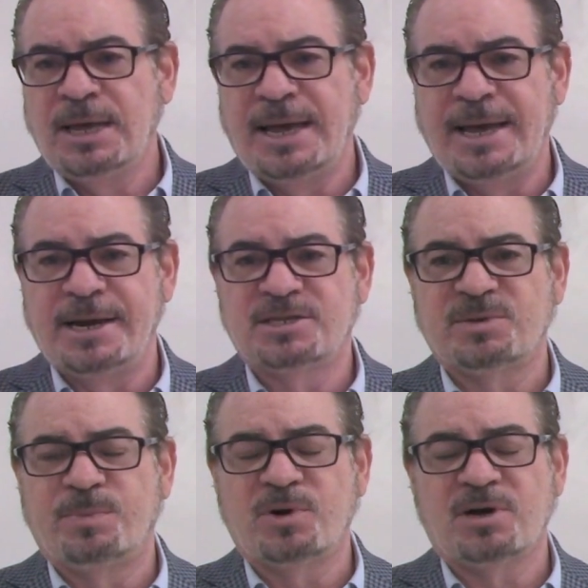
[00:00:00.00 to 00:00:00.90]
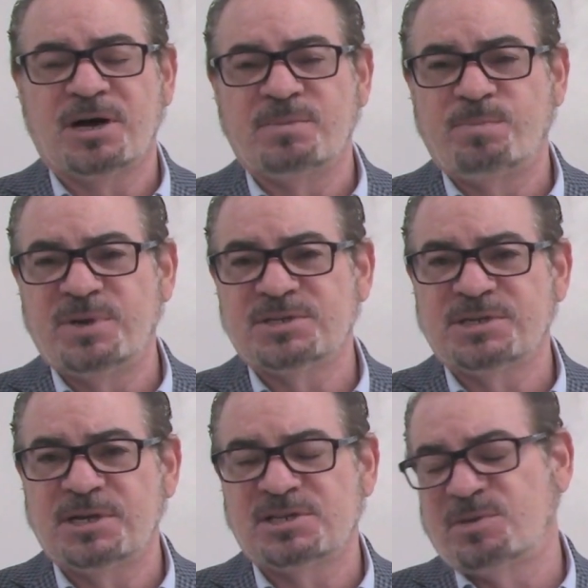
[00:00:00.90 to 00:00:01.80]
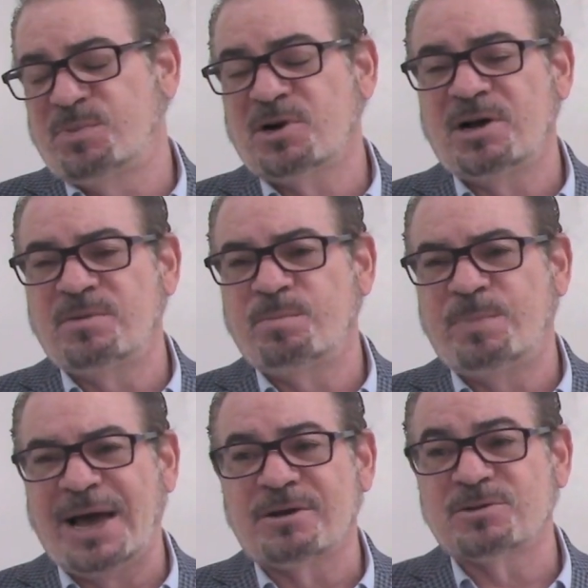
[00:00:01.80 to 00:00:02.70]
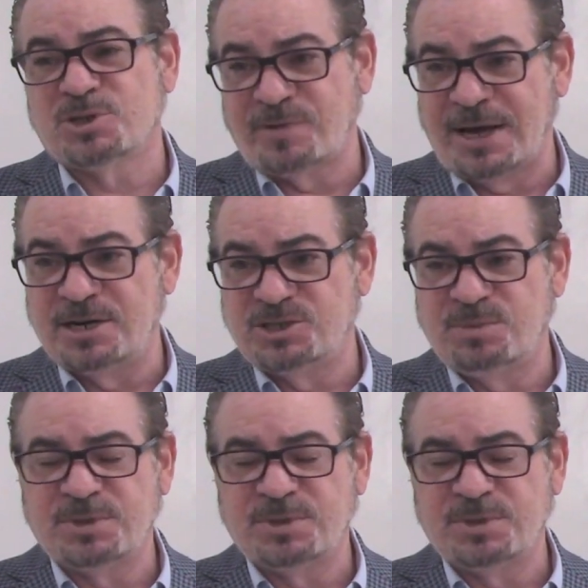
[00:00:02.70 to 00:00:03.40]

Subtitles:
And it's a book on business. It's a book on battle strategy,